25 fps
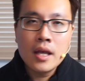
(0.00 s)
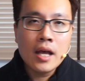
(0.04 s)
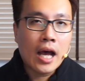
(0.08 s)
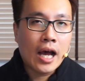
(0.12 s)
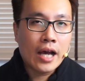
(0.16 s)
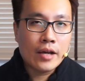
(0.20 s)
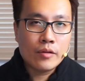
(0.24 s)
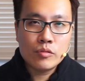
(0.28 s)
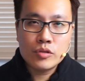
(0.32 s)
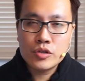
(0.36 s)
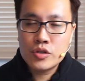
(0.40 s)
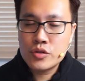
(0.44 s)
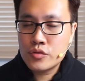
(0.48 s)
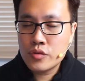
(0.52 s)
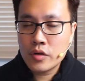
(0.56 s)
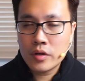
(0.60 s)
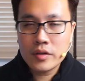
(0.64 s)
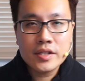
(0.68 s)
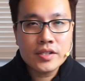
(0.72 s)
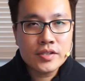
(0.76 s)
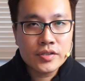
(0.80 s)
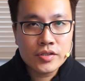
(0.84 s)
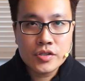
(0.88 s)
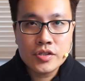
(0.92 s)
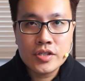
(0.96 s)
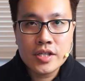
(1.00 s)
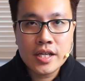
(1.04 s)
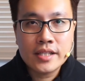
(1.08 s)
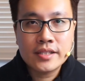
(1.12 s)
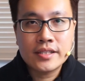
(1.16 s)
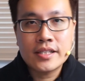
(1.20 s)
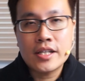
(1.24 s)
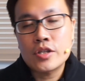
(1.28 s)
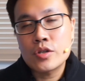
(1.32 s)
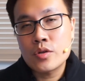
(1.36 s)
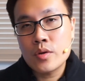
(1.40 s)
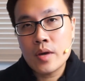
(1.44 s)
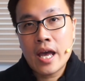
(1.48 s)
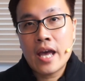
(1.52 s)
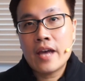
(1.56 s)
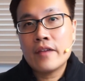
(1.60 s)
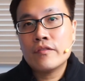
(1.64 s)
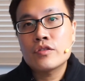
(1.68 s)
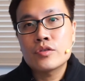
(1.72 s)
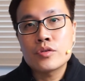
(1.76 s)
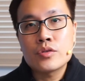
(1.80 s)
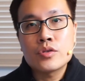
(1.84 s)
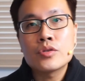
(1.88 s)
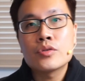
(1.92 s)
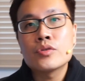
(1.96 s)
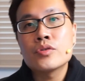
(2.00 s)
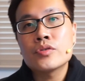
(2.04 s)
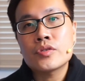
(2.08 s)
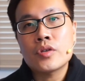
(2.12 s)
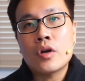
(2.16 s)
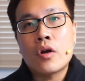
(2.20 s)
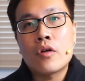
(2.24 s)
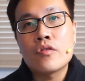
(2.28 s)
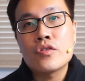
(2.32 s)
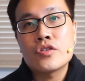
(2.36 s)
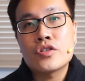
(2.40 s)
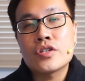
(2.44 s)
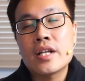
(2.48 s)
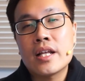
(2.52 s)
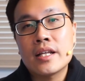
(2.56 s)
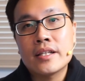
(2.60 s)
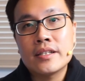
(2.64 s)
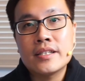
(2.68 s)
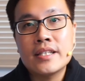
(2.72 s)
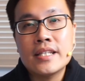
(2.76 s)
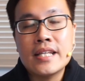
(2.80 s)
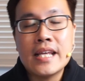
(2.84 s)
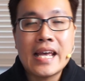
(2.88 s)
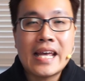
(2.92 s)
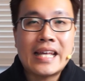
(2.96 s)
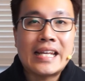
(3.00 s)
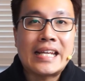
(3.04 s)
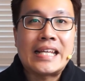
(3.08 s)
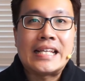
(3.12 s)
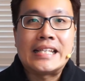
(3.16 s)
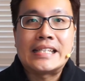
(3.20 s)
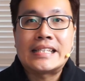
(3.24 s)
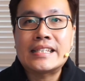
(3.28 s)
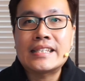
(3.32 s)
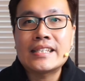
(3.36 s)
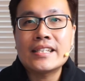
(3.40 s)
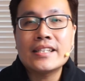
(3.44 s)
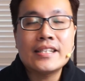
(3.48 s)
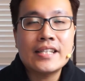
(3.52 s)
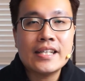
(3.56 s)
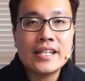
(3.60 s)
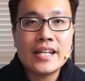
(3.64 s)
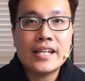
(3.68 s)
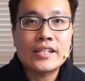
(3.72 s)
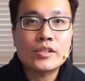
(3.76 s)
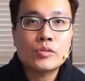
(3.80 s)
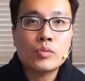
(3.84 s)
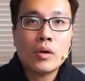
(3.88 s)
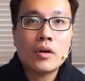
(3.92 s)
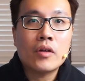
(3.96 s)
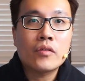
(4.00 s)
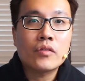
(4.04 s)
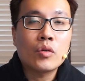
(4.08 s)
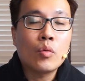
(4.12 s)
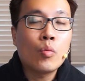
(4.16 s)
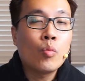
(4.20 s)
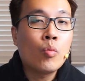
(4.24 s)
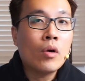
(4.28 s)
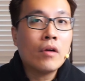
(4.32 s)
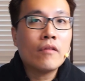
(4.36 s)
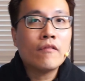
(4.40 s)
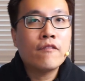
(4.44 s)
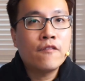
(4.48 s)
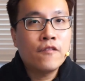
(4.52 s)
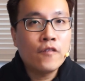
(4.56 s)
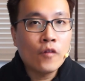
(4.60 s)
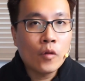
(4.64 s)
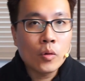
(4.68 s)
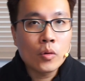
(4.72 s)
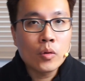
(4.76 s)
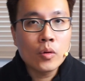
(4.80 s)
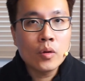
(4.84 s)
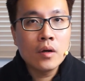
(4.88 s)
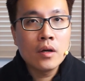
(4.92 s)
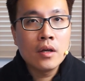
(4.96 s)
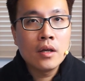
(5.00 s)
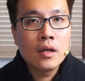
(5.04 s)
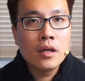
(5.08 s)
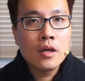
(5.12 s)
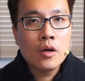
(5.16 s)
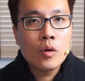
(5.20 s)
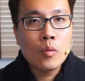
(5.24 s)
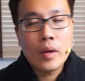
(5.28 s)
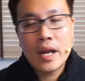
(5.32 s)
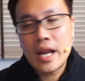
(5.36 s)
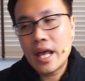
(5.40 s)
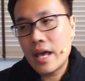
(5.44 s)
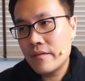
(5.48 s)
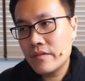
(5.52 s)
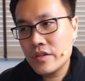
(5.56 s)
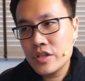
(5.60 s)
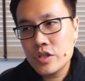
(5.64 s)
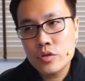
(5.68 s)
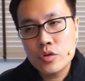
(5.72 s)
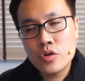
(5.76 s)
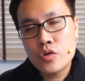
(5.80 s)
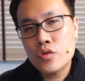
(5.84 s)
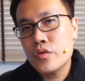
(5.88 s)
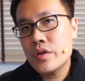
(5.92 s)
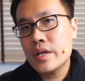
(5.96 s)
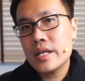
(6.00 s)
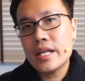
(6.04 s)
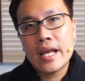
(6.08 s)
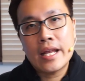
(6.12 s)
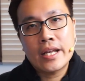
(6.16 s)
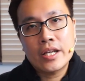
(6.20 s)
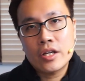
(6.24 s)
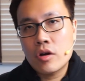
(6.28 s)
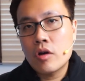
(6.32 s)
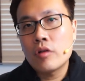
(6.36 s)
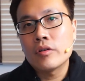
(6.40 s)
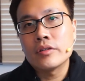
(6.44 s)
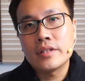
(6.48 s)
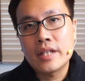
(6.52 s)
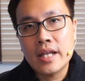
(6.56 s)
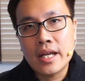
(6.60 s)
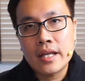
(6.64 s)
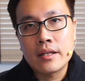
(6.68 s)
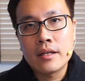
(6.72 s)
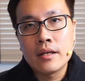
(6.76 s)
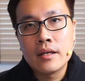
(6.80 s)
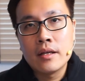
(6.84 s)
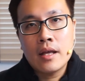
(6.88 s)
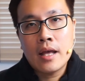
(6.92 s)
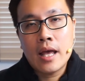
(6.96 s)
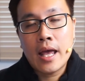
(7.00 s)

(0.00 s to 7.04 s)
I would strongly suggest that you have to use Originality and insert it as one of the workflow whenever you create any content.